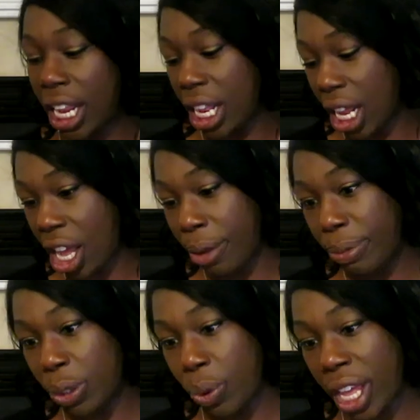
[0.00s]
and it
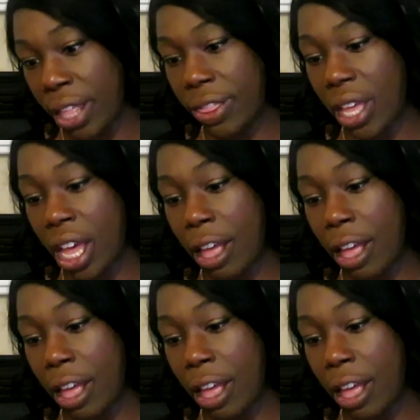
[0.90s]
comes with